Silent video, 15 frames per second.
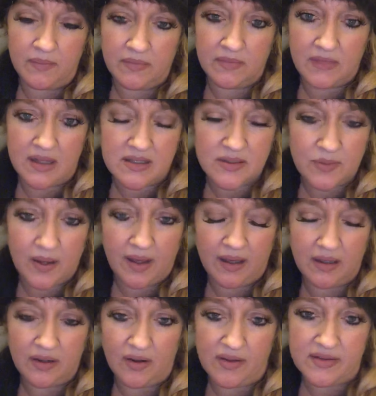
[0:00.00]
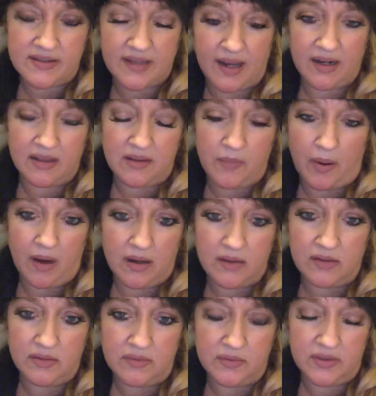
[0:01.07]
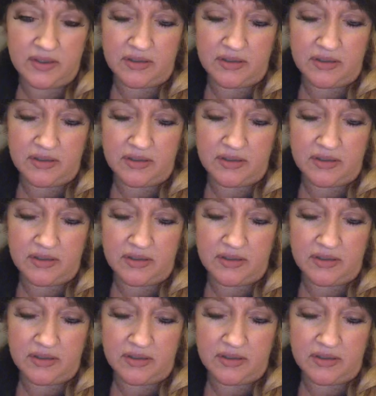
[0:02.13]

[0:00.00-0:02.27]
That's why, on the side of the bottle,